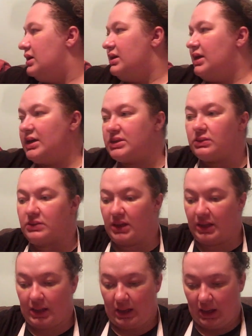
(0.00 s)

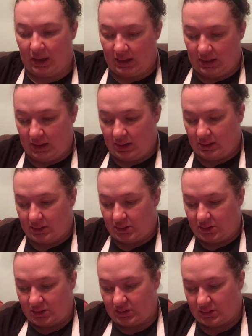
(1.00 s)
Yesterday, I
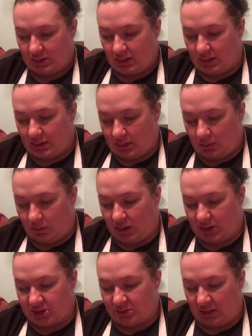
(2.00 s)
just
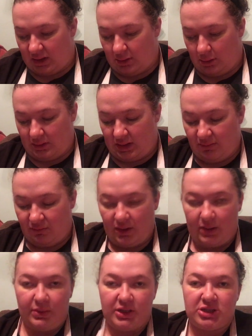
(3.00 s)
washed my... Or the day before,
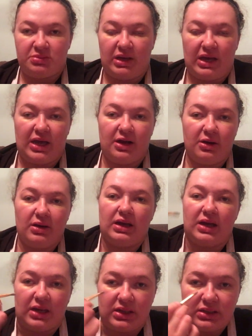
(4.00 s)
I washed my hair,
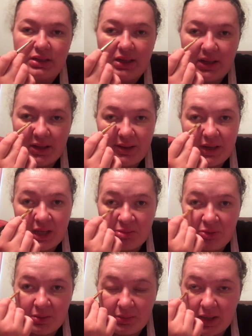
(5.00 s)
and I
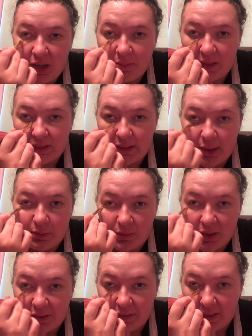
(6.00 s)
sprayed my hair back down
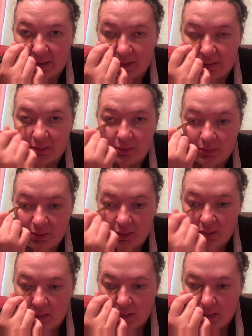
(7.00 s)
with
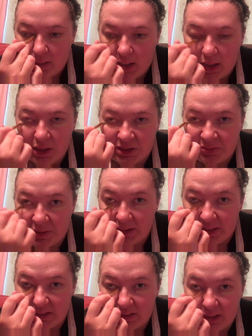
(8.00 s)
hairspray
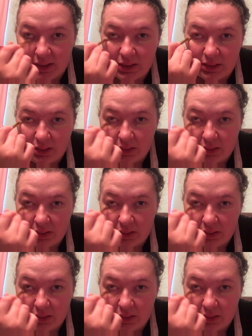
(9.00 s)
last night.